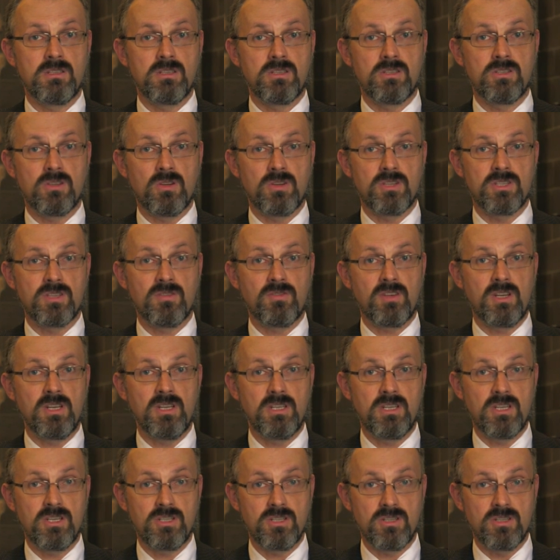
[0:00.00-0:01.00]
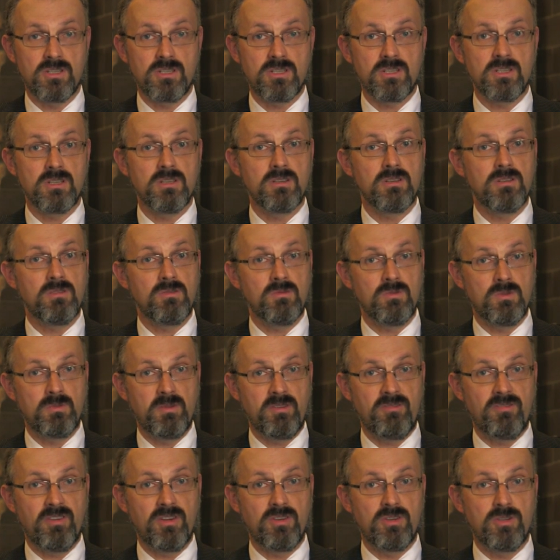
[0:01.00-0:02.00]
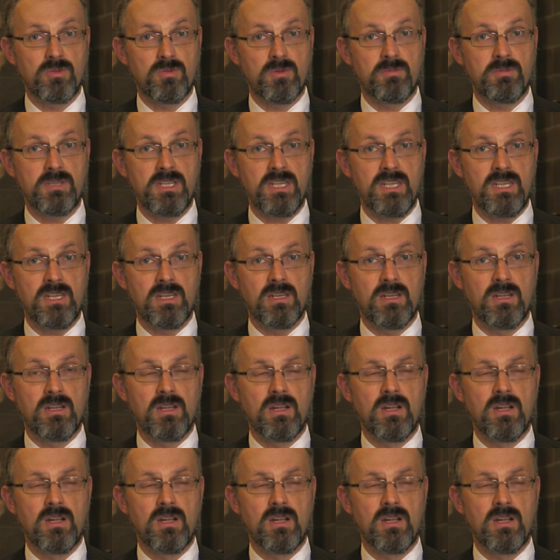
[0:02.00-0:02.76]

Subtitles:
sorts of conditions will be found to obtain.